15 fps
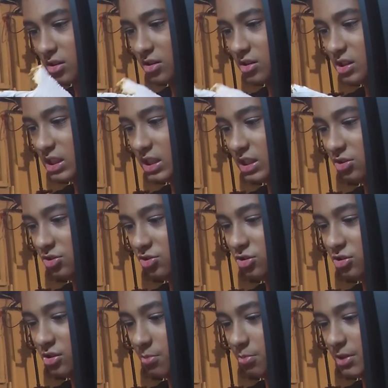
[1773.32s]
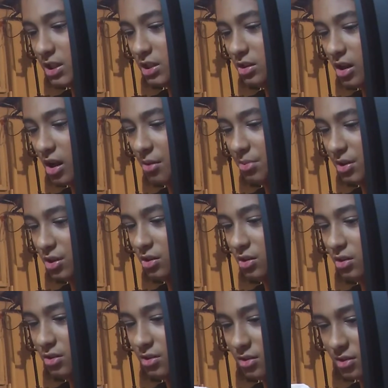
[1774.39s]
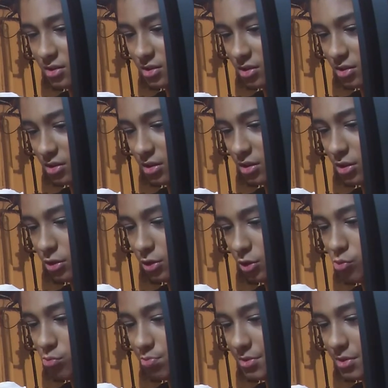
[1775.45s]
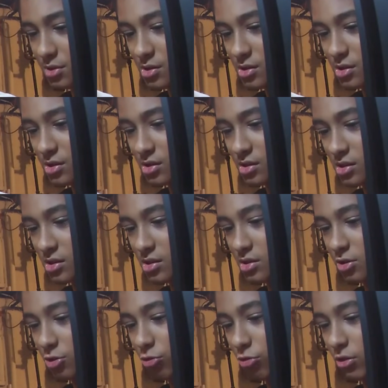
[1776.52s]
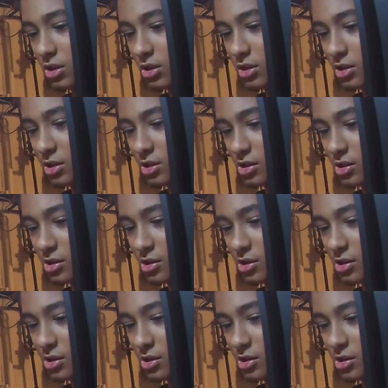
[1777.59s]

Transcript: This thing is just a big glob of gloop grease.